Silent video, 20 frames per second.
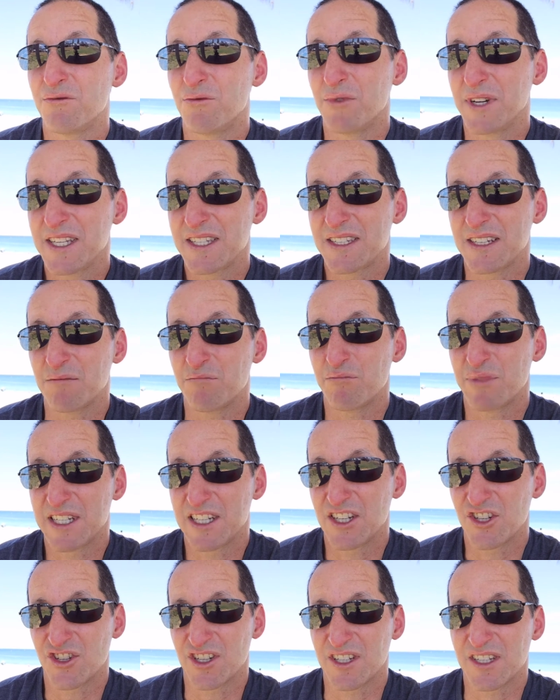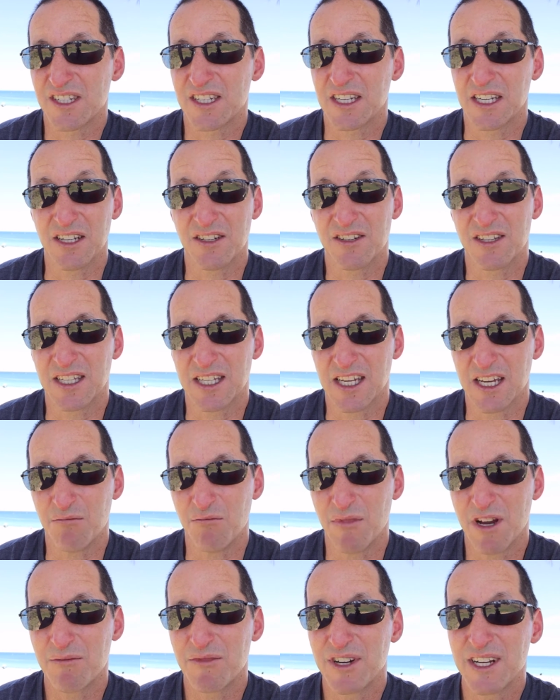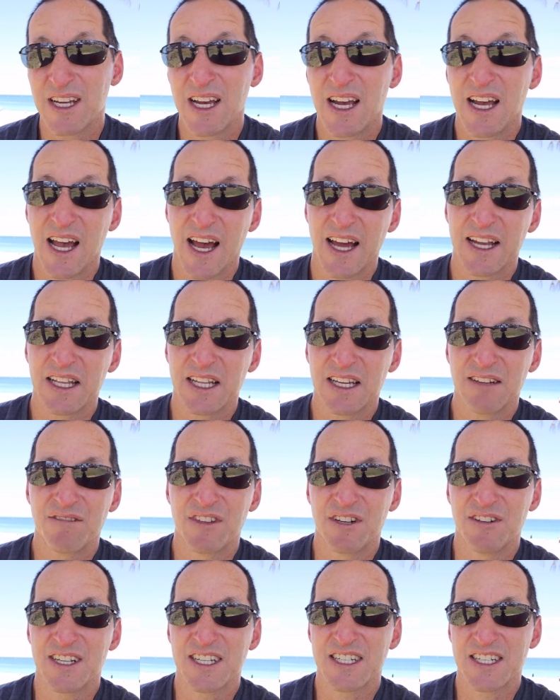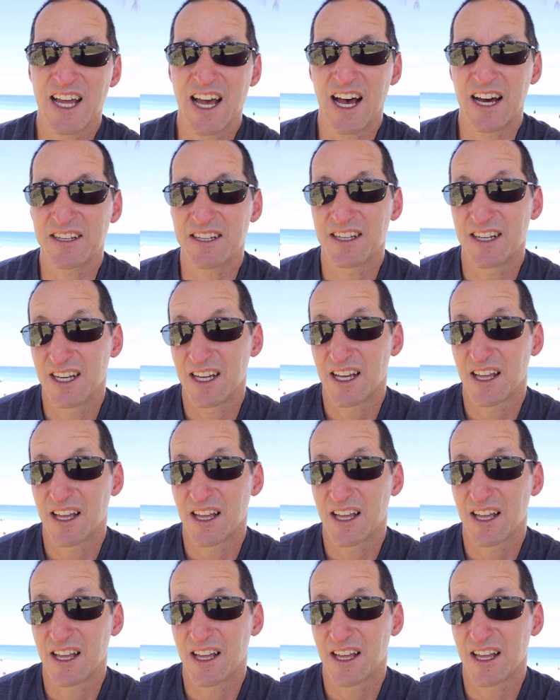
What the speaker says: recent partitions into the in-memory and leave the rest out.